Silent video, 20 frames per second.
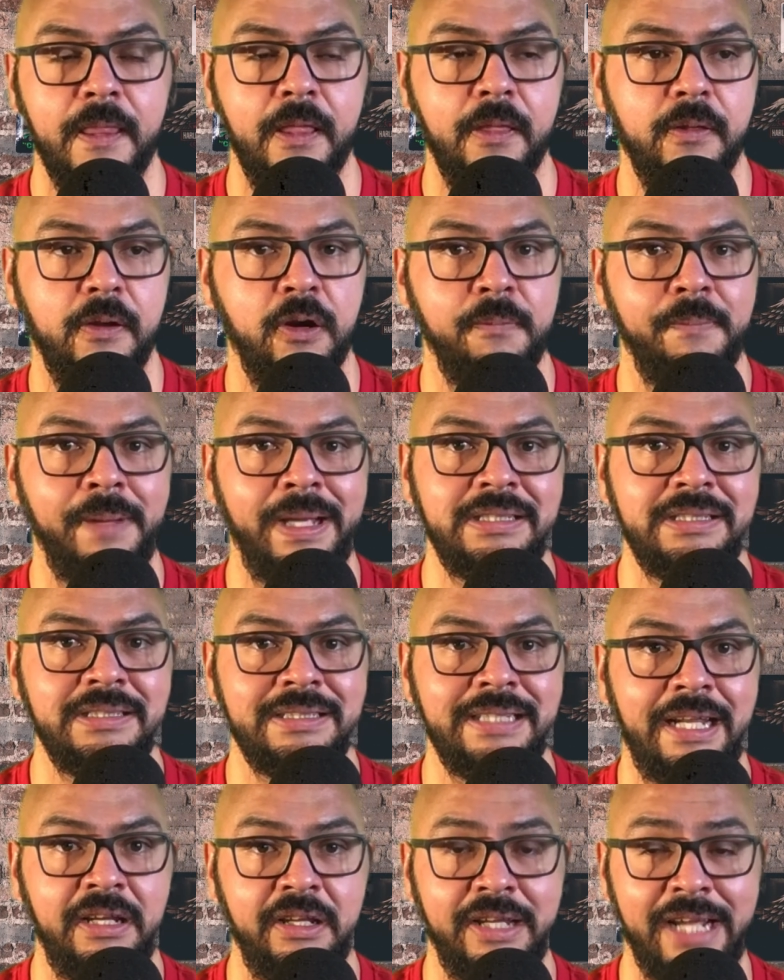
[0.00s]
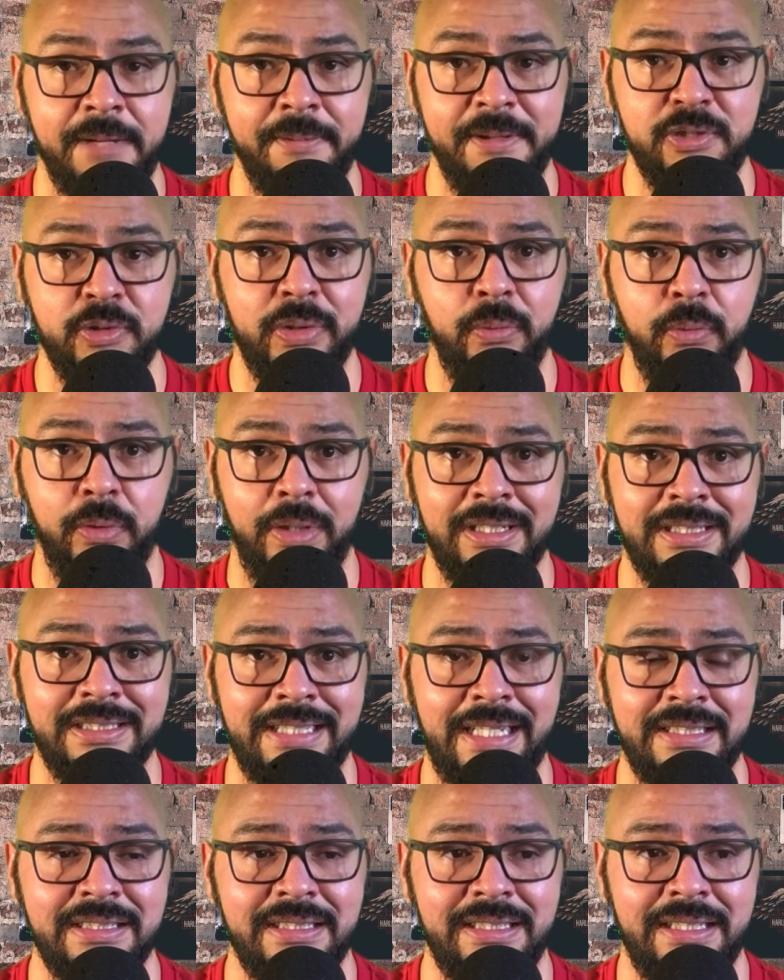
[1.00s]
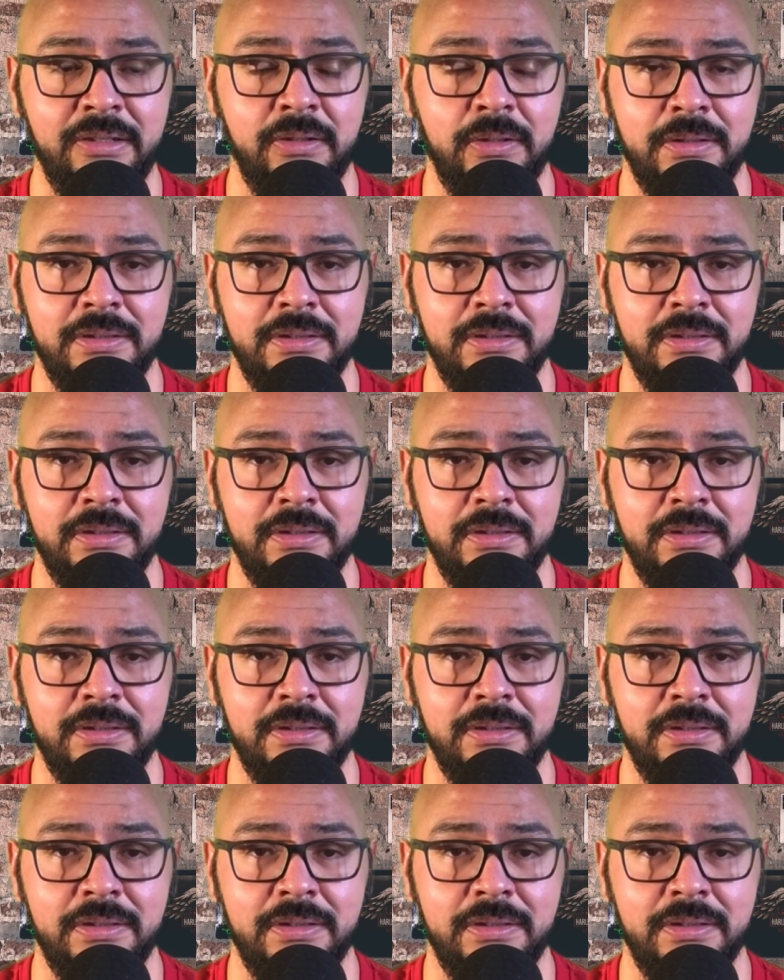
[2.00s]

are basically saying you got to be 21 because that's the